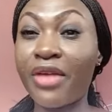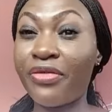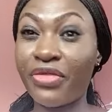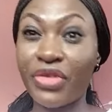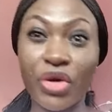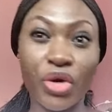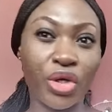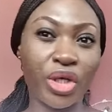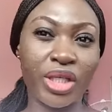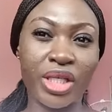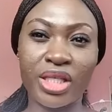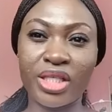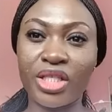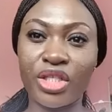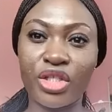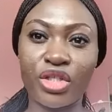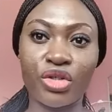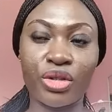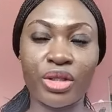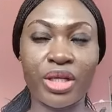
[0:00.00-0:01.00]
Every
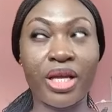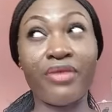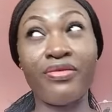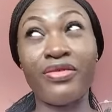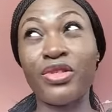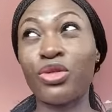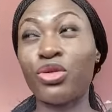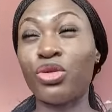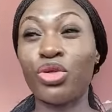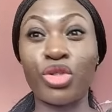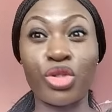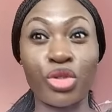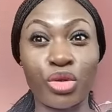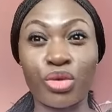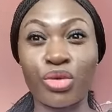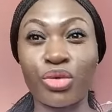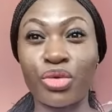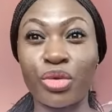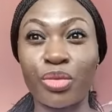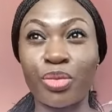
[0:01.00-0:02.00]
organization, every
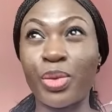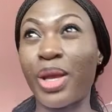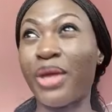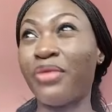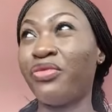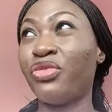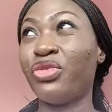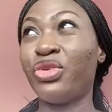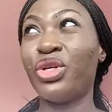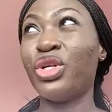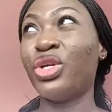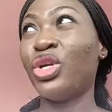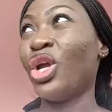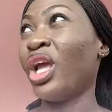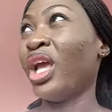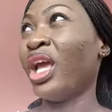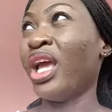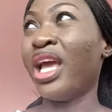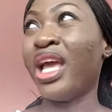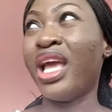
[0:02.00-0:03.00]
social group,
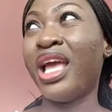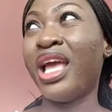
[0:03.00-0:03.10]
every